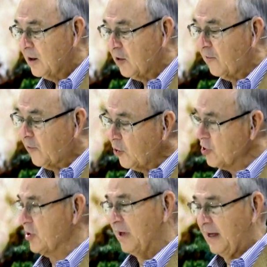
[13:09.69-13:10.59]

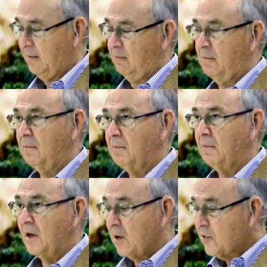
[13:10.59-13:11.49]
Conversely,
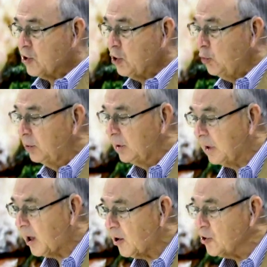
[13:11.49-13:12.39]
the two
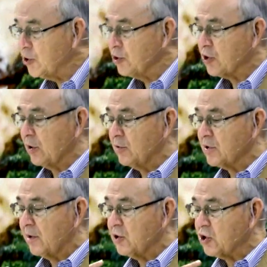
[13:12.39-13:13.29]
larger
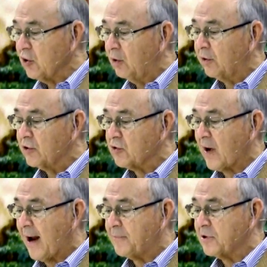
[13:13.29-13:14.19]
stones on the shoulder
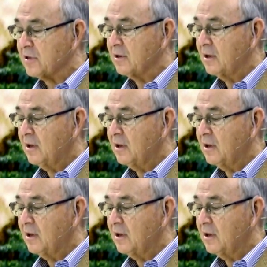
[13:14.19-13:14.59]
straps